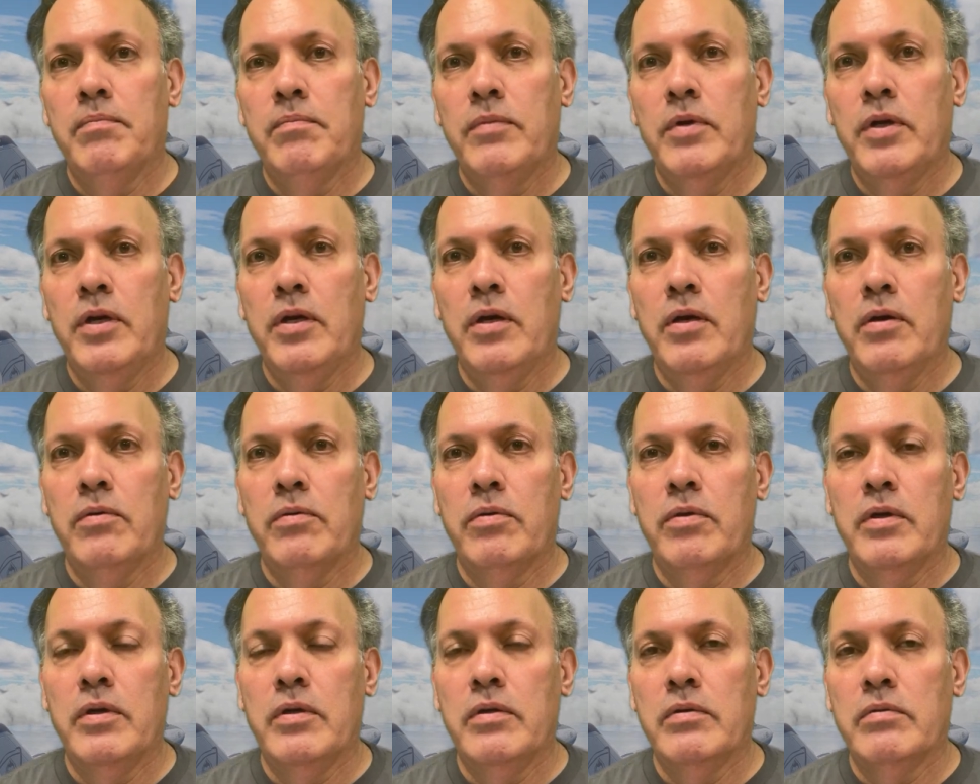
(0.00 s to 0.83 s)
You know,
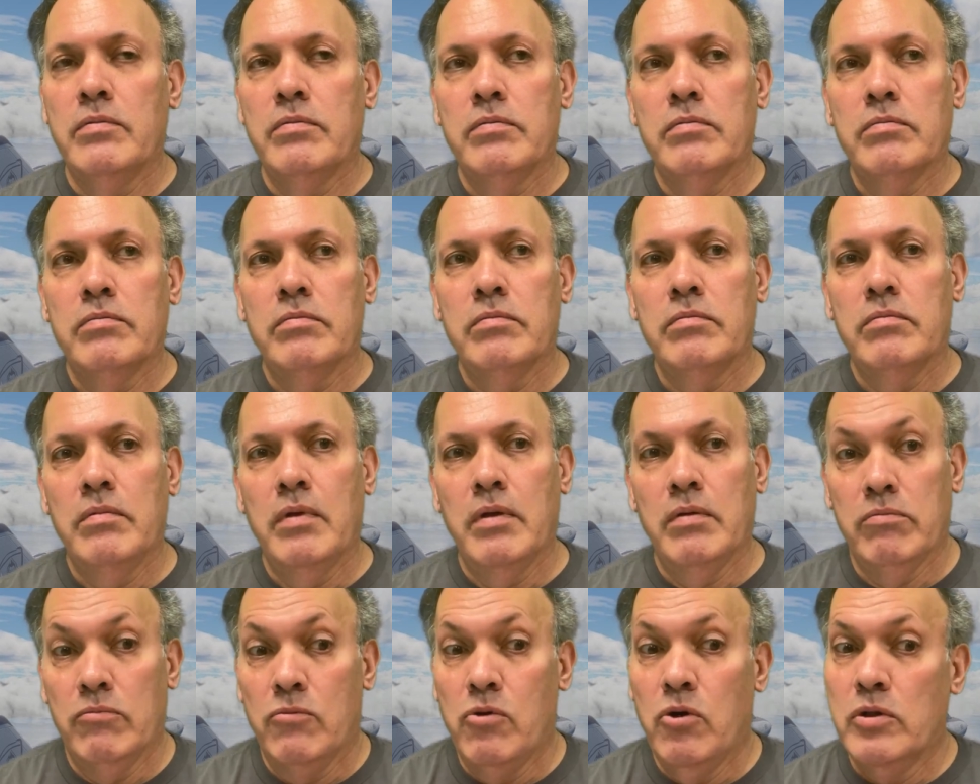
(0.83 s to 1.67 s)

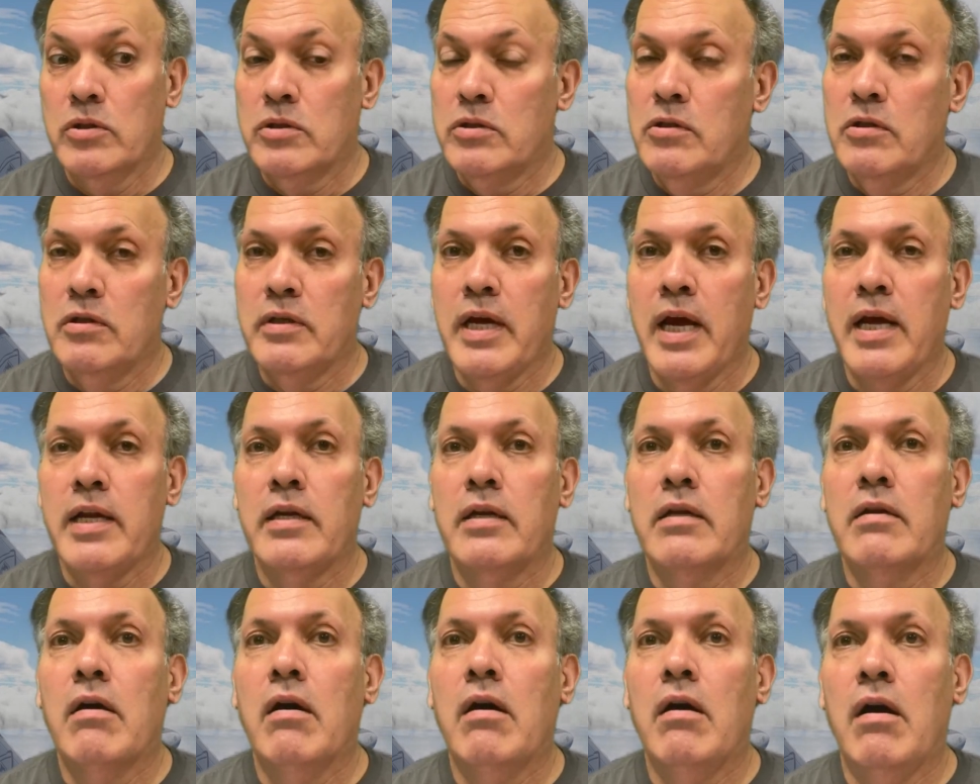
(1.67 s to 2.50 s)
of course they're an added
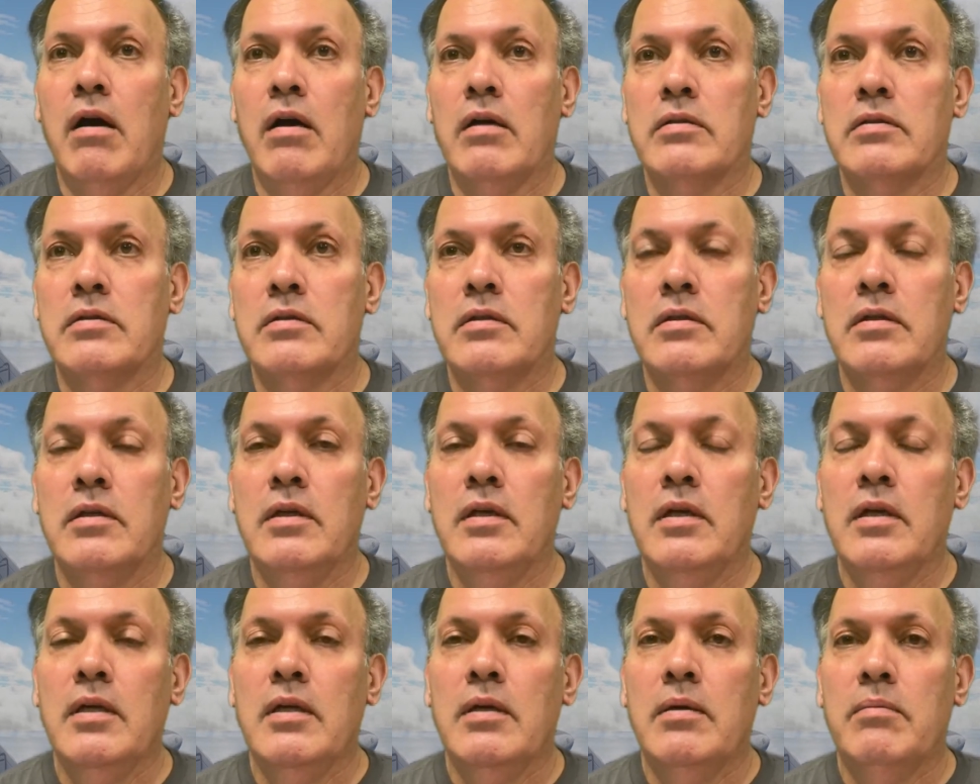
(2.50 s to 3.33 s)
cost,
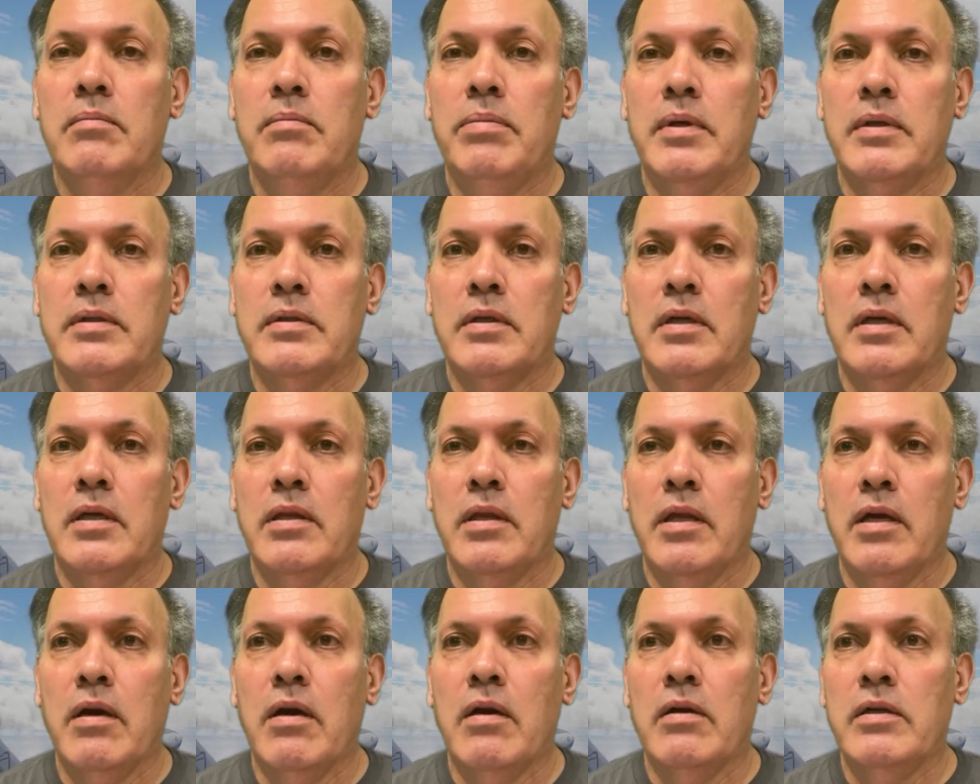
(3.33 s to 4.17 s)
but
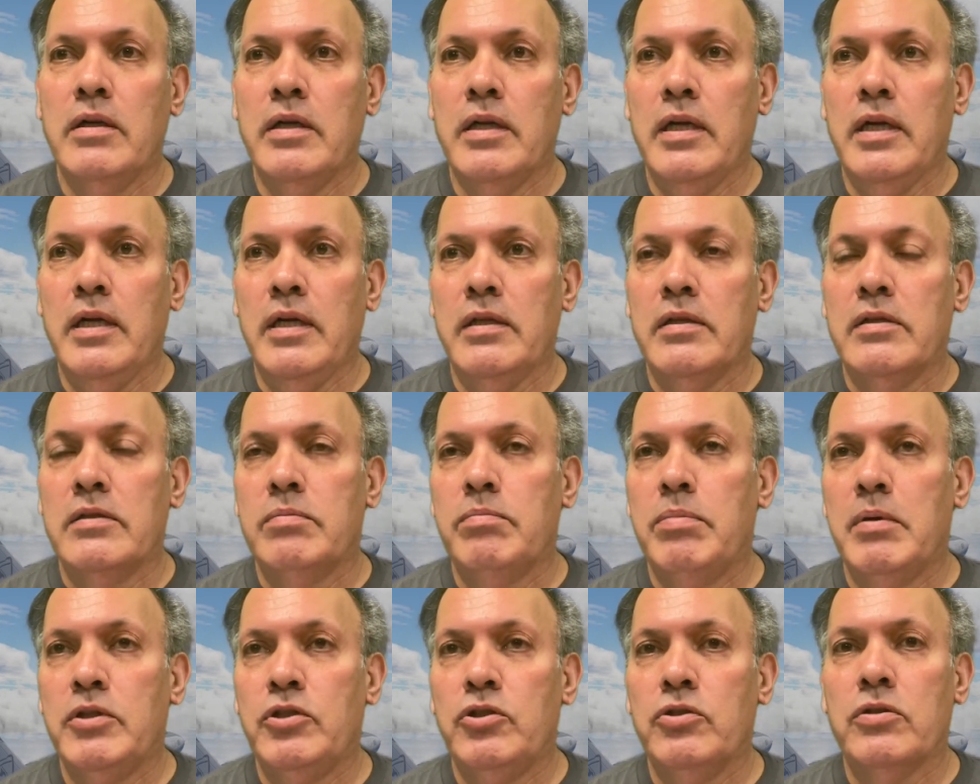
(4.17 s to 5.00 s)
they are neat.
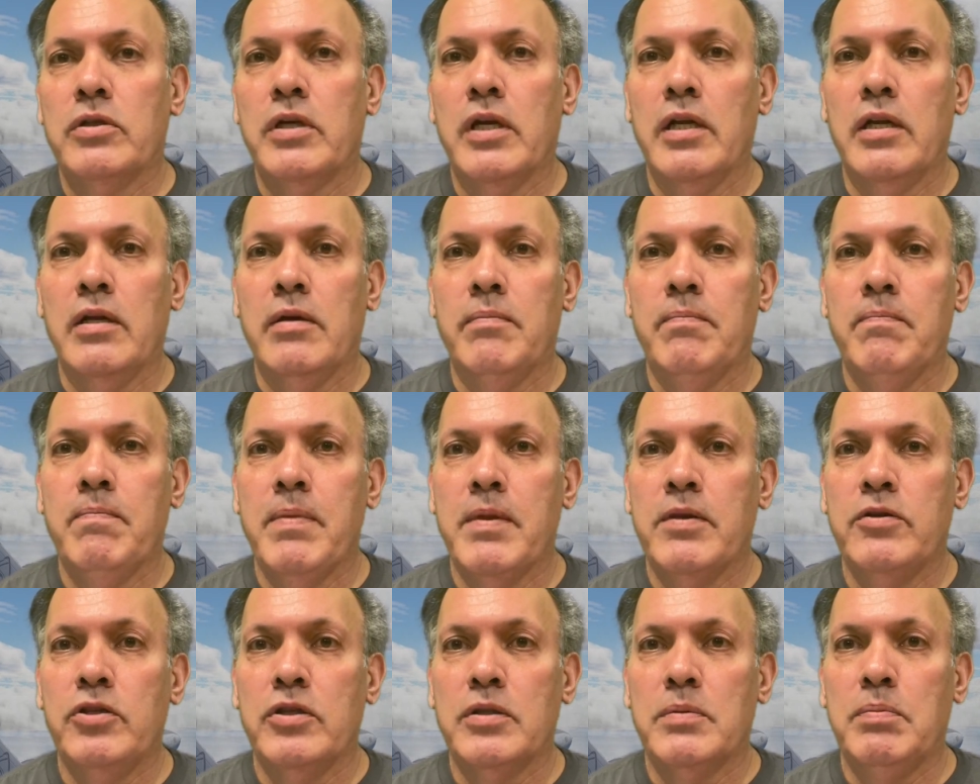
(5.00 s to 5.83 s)
But you'll get them.
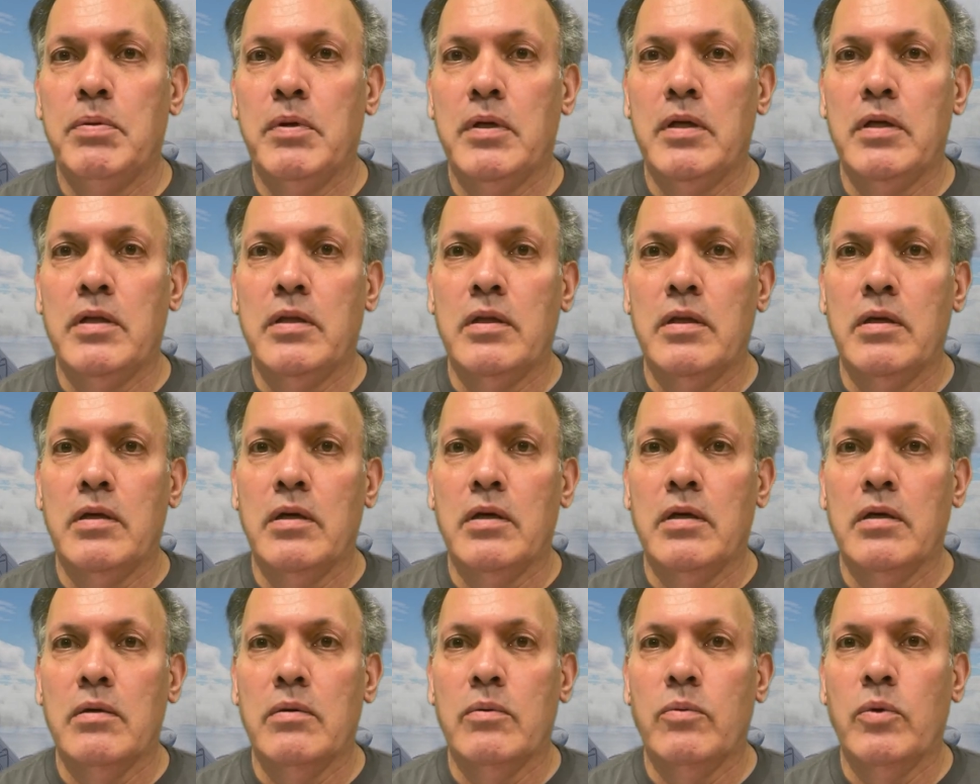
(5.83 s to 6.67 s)
Just put in
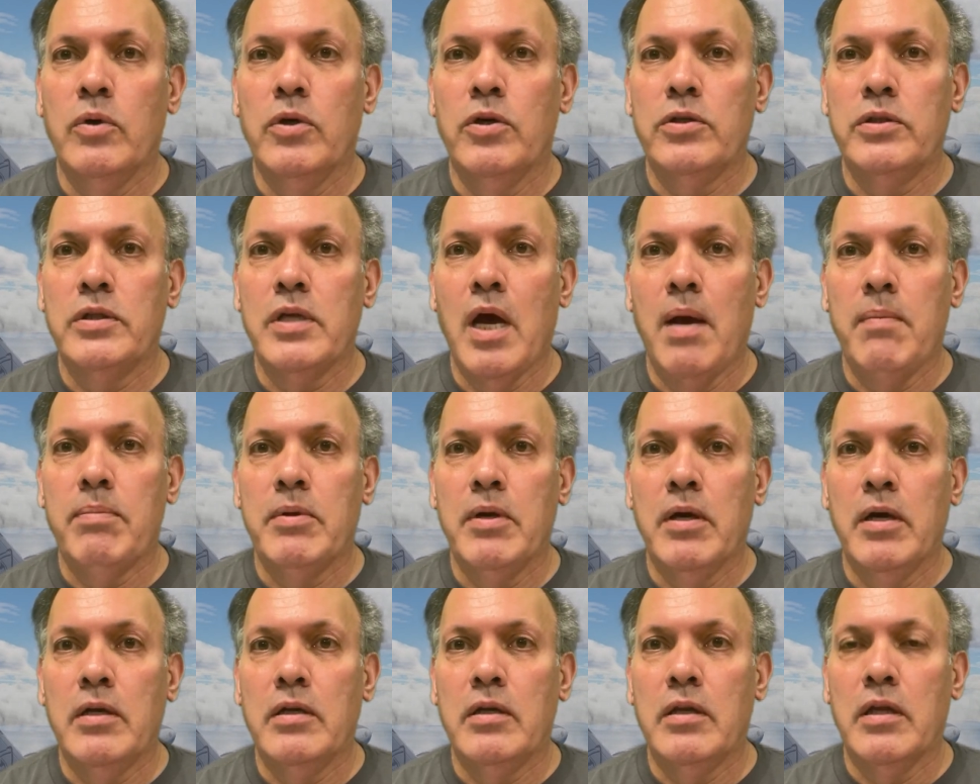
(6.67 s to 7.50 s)
the word Top
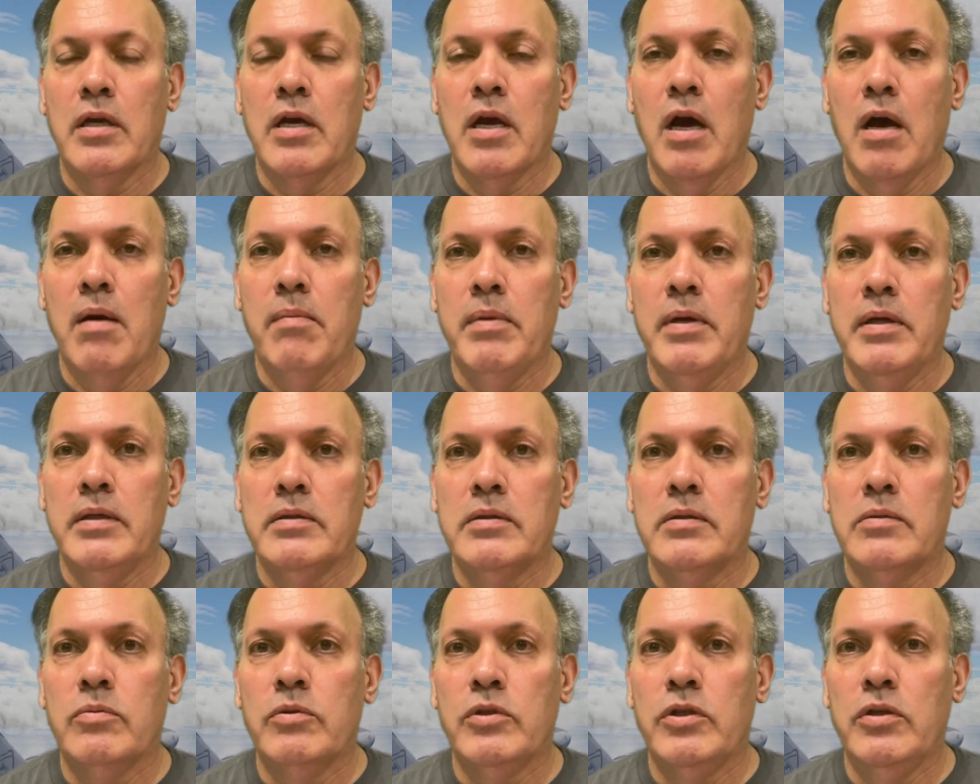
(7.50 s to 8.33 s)
Gun in the
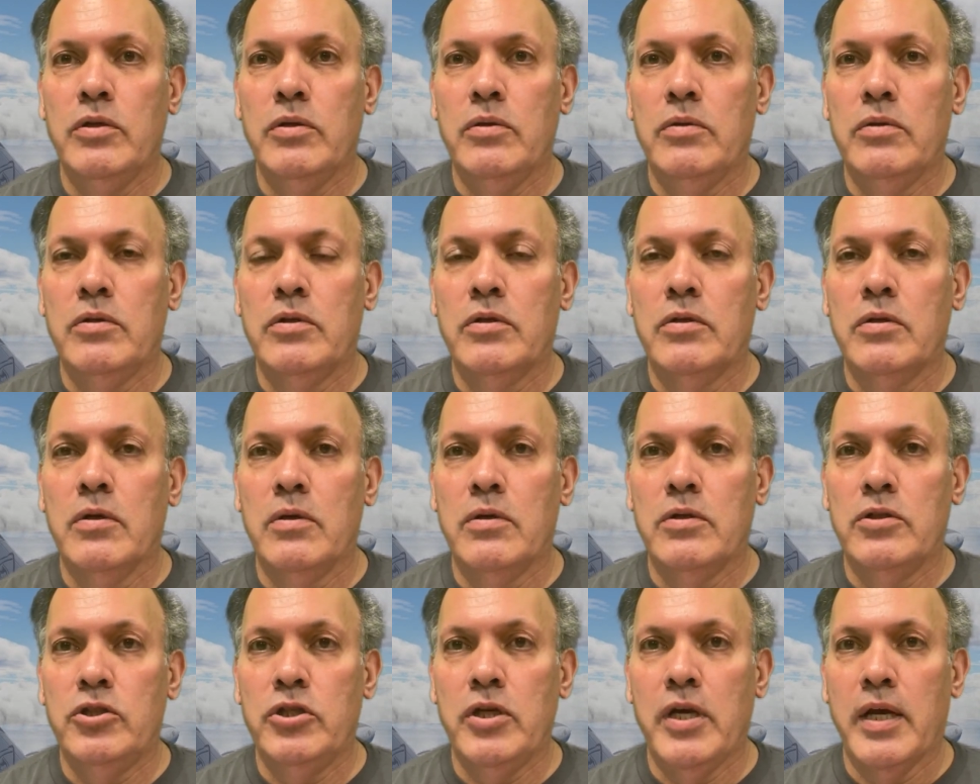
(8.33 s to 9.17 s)
comments when you go to
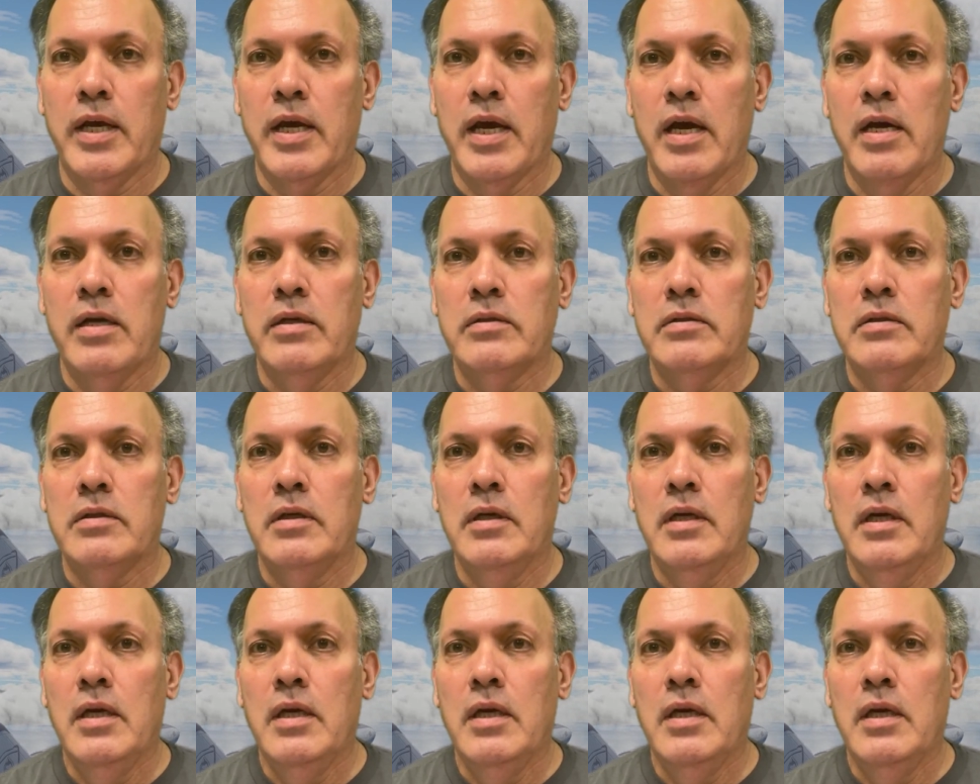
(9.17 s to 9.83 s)
check out.